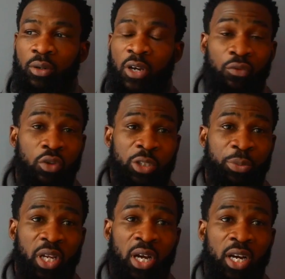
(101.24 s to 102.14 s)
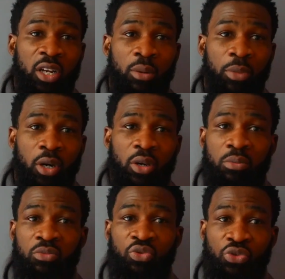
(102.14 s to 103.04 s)
Everyone speaks highly about
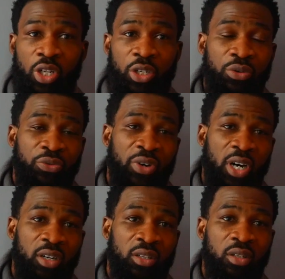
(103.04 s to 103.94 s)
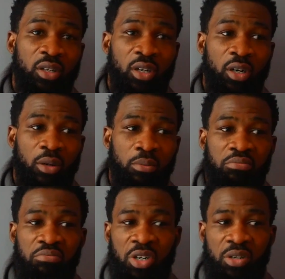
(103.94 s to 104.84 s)
him, really good fighter,
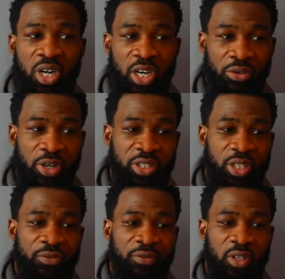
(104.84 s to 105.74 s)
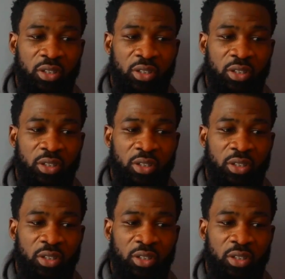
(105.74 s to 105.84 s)
aggressive.